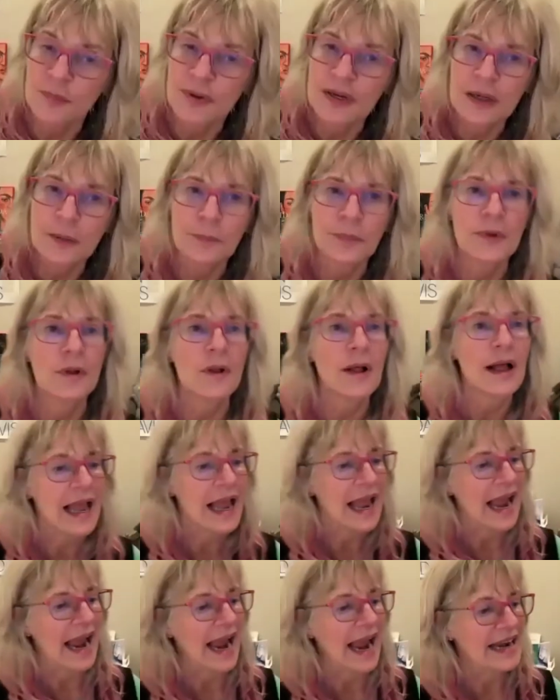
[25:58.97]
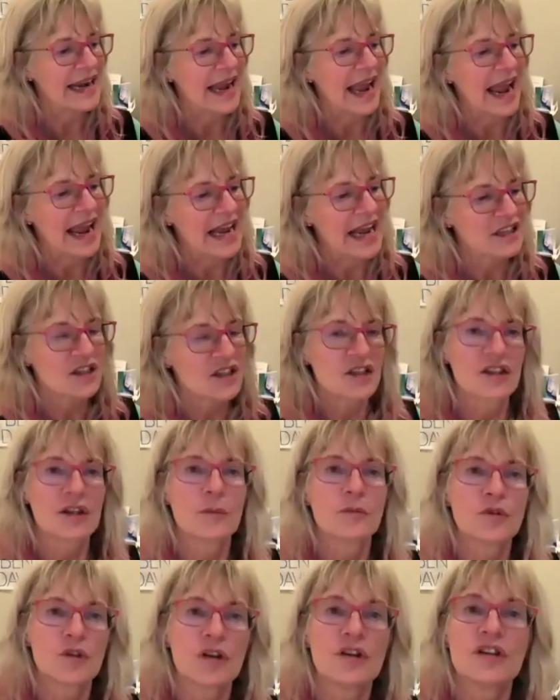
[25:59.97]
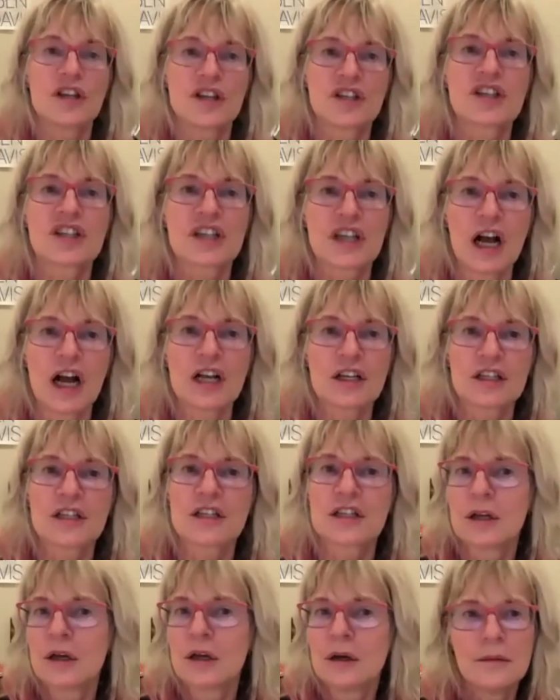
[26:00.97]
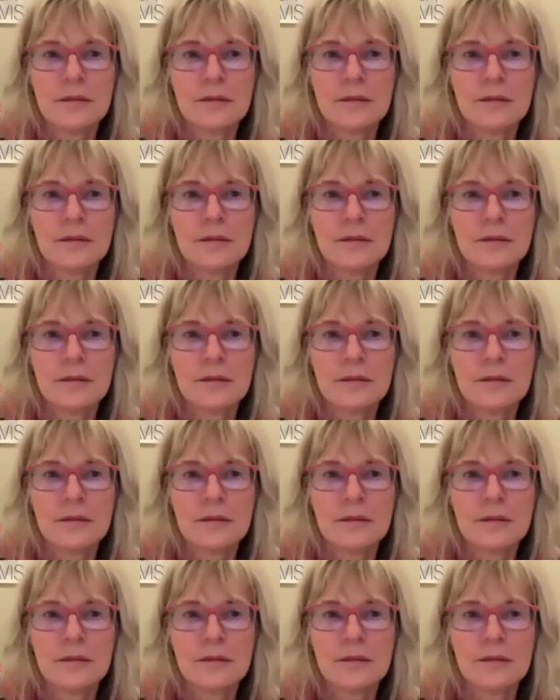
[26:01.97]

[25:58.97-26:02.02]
people, and ask them to discuss